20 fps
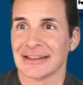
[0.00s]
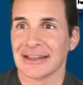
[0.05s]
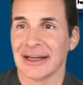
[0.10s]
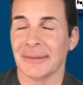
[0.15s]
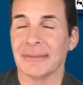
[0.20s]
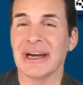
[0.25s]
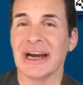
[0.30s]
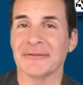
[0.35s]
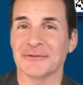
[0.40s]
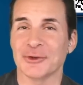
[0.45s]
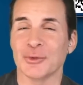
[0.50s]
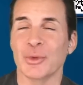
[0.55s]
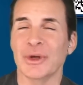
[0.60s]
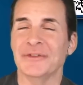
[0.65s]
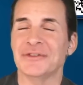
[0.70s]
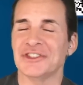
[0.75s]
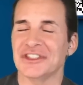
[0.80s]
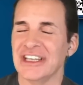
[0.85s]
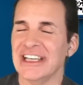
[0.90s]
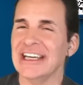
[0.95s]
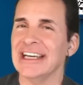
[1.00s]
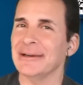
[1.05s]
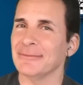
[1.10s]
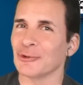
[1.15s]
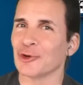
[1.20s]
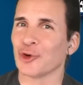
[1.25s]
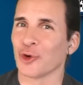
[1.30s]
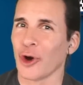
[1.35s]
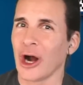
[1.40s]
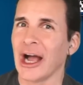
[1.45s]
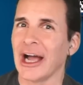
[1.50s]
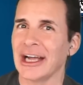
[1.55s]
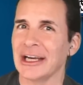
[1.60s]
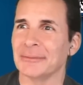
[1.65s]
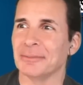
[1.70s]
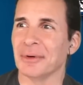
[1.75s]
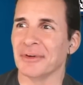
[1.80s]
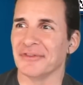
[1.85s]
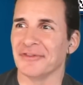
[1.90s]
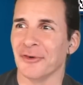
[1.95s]
I mean, I've we've seen him
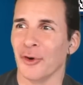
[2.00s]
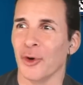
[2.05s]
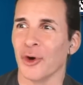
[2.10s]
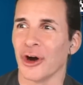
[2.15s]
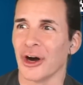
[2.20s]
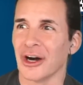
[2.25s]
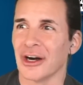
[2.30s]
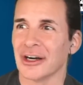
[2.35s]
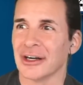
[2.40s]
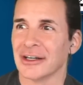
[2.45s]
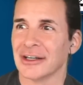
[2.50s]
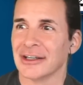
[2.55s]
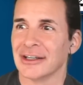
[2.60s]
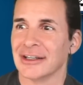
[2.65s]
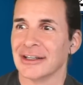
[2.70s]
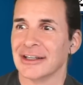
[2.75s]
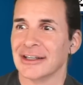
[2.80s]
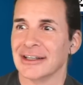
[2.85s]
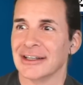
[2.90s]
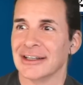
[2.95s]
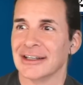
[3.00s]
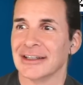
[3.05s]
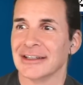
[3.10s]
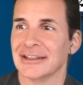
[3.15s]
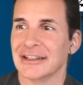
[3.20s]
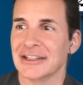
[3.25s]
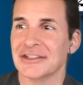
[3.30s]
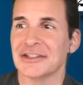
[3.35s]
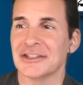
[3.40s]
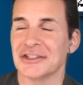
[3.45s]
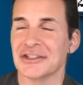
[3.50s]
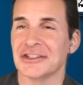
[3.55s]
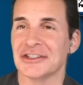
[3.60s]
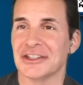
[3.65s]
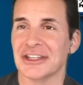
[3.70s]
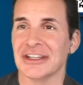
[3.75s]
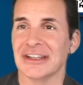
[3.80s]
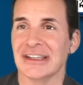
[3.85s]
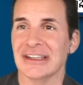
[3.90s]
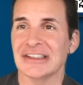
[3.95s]
grind before. This is
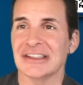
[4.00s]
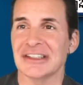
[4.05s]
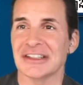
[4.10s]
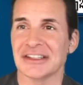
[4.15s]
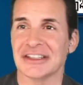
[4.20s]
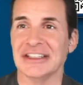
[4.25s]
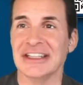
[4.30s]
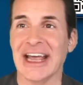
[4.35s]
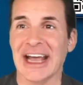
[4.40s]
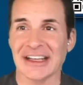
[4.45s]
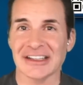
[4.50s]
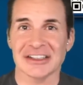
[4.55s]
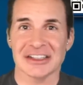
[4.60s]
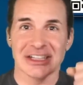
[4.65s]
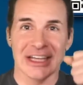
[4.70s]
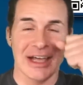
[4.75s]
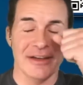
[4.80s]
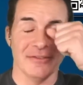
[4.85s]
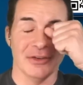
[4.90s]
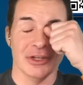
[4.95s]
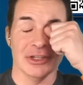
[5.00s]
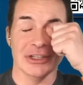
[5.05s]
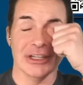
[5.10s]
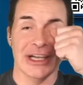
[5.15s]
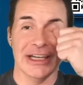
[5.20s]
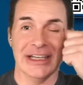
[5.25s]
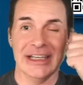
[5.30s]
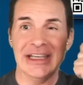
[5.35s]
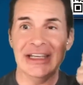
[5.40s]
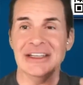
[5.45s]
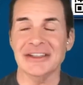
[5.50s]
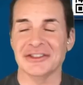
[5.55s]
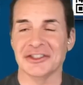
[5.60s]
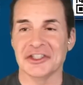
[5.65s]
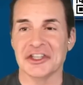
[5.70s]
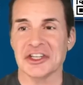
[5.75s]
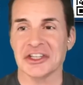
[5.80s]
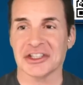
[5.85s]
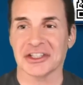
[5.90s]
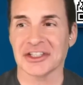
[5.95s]
this is next level. Like he's
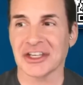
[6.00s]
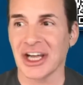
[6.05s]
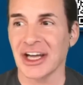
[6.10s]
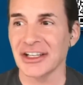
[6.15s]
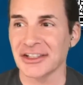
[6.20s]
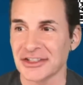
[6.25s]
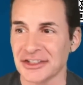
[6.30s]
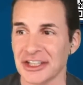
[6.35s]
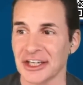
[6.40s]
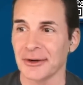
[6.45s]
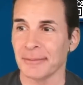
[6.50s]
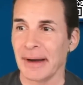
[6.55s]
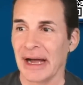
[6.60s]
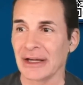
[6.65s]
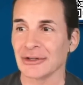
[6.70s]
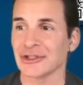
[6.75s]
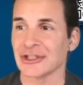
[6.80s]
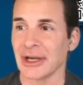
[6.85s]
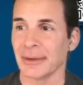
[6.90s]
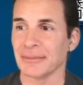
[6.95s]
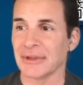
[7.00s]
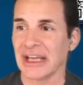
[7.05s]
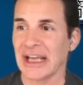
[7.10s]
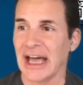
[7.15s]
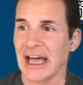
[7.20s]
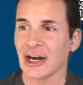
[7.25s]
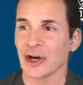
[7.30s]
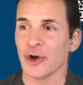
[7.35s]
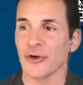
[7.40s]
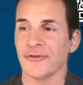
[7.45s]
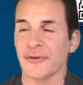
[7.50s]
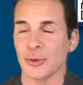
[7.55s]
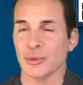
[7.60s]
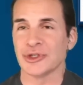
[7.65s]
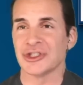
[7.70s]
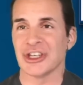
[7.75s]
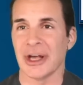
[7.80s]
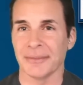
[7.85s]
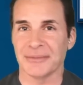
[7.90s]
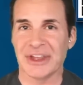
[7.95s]
disgusted about something. I don't know if it
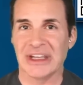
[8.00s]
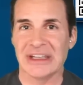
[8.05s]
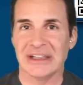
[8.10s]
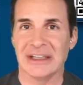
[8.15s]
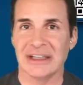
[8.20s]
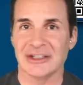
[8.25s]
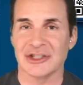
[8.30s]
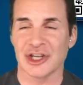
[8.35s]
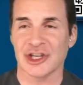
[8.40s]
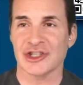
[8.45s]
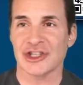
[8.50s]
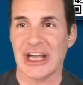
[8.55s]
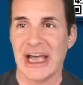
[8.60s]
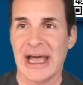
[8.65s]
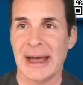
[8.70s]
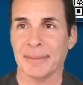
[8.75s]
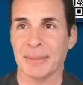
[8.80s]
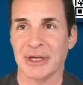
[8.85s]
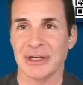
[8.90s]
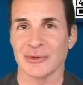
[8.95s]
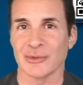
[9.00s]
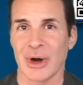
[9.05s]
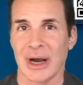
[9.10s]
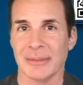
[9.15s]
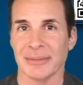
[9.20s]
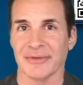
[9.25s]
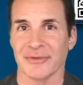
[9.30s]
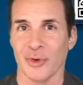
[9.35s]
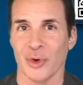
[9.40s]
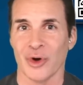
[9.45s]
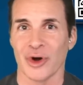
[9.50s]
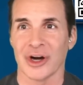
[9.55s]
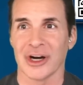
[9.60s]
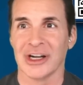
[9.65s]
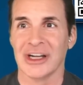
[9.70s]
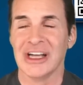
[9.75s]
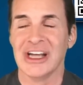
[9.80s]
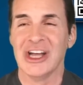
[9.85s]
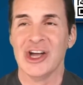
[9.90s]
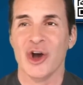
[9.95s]
was something that just happened right
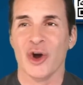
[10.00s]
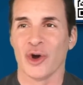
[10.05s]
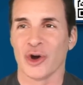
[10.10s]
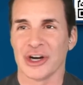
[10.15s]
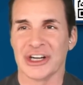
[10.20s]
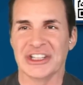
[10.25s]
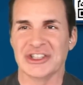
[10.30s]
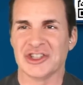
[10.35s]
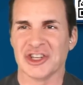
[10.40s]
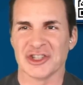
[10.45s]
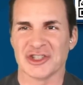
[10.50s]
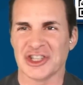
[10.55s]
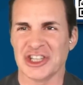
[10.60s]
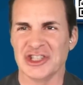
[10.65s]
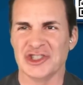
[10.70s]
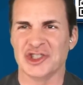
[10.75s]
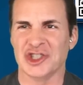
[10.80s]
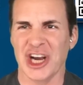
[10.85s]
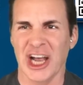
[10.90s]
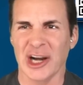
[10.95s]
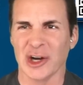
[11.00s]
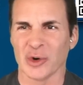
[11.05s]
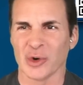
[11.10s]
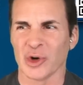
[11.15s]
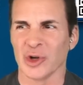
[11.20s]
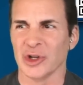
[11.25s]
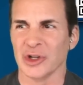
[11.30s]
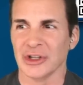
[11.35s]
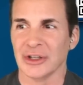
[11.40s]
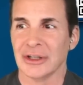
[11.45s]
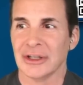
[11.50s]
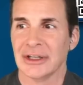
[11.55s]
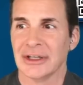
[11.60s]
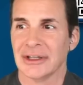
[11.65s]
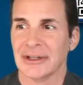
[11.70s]
before or he's just in general